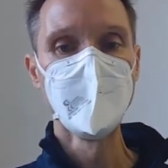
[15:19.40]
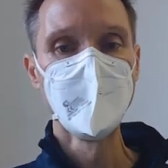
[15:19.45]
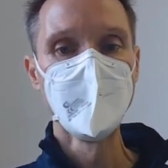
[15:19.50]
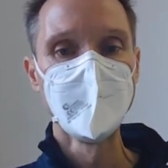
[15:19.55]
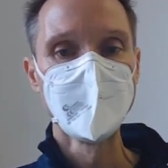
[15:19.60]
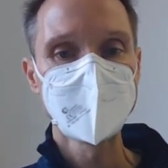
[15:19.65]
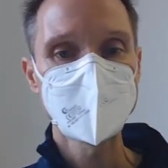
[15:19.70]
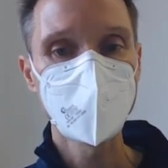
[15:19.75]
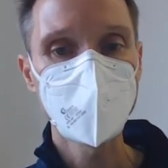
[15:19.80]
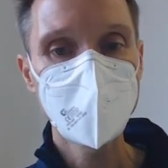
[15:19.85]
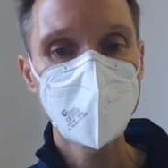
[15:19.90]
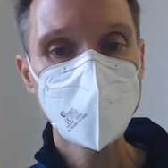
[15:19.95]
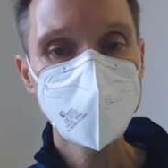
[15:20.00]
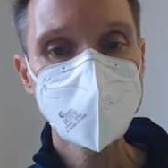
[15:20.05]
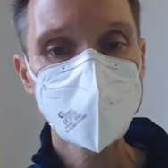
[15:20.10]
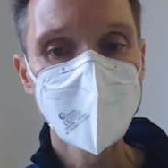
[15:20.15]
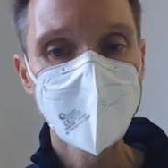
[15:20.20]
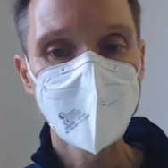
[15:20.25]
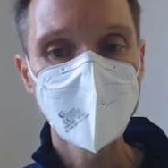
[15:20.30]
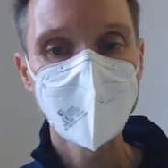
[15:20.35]
So with this,
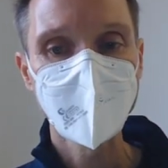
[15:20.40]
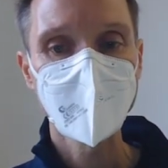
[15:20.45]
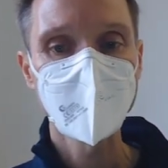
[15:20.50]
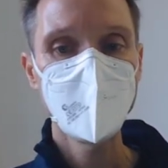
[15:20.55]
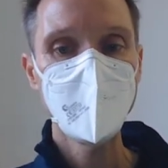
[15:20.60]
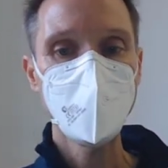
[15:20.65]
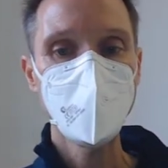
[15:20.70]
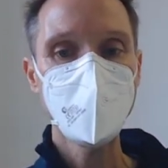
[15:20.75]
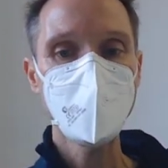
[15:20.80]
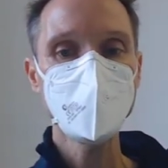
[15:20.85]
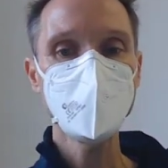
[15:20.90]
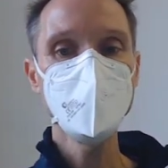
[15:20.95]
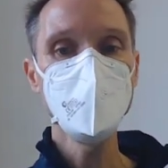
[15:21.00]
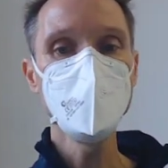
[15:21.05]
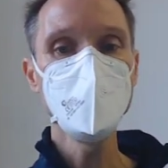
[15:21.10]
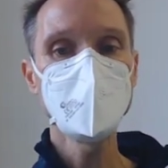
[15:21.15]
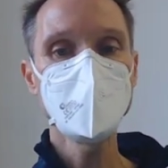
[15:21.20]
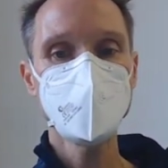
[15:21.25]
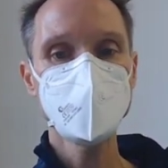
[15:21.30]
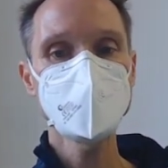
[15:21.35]
we have a new
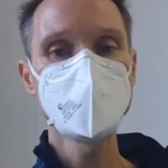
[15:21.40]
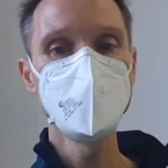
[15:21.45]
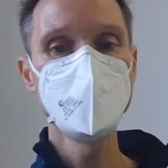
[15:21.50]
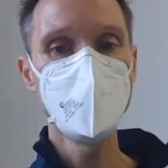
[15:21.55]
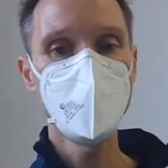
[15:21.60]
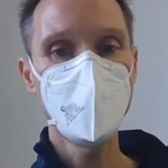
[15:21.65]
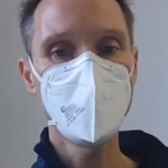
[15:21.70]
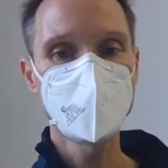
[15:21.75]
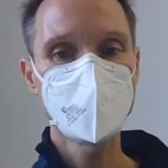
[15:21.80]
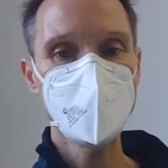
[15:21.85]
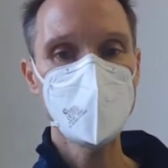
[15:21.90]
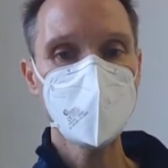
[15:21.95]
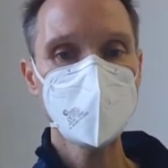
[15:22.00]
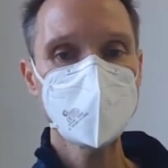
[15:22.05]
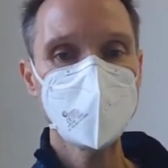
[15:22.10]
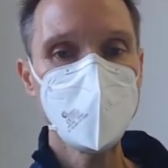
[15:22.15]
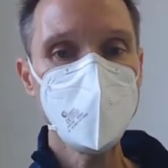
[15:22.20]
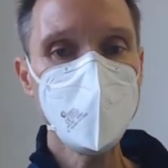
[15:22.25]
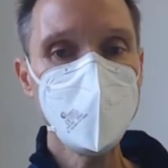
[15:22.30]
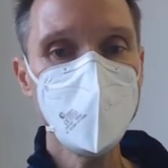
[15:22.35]
customer object
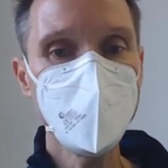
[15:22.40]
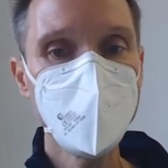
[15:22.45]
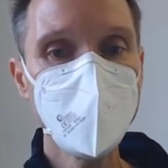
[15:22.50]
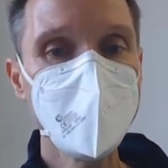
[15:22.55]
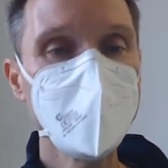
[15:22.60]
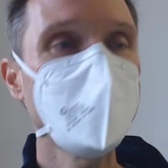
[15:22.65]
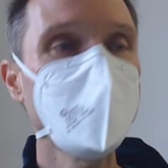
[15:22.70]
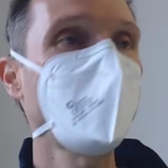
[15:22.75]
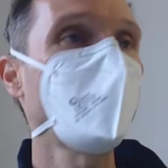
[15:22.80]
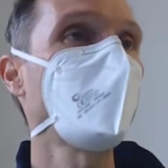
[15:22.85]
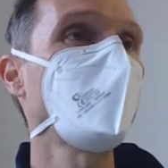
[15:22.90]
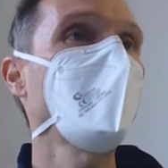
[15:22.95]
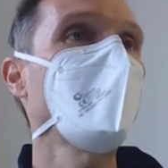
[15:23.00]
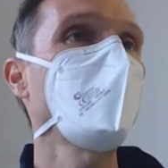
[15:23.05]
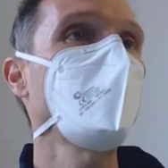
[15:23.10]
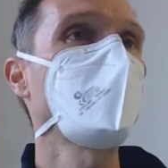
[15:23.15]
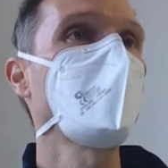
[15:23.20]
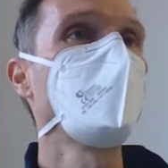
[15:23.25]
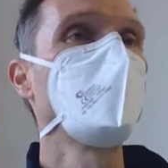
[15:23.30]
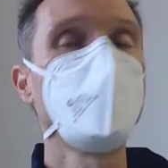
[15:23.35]
here in our app
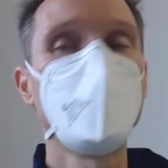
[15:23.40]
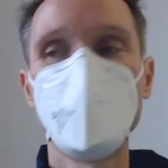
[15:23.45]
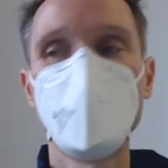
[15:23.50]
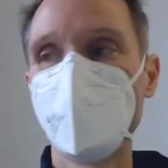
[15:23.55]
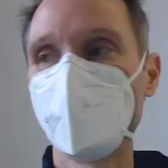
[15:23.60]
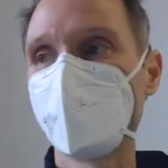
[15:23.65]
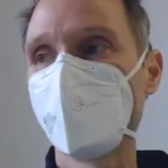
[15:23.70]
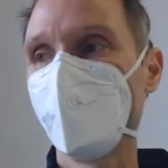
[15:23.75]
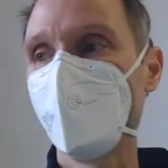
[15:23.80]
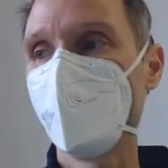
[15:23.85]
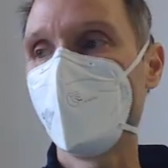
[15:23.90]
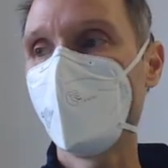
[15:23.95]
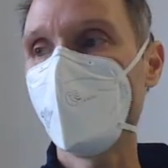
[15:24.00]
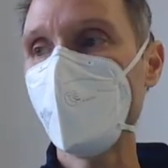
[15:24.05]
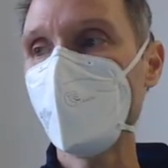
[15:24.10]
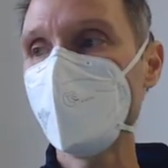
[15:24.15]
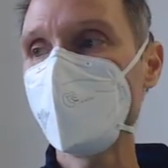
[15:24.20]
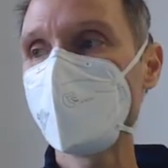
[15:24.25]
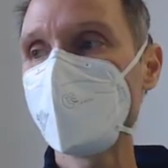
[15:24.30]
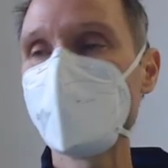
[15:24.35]
component.
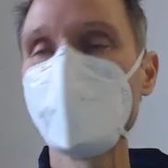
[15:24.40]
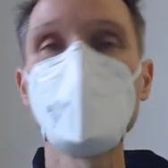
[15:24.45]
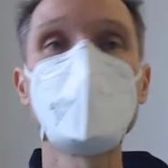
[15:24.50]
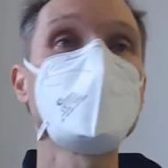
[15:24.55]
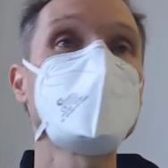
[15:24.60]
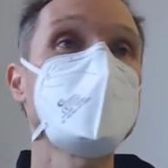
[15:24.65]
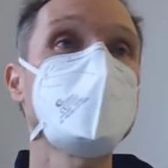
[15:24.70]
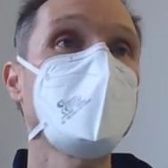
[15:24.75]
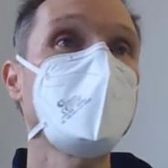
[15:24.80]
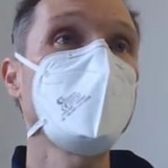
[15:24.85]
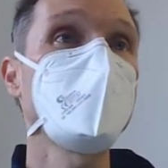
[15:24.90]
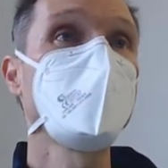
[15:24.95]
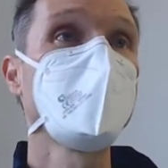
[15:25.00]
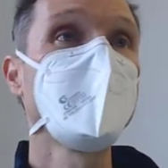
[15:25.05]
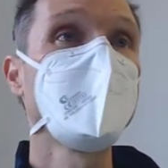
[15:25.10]
Very simple setup.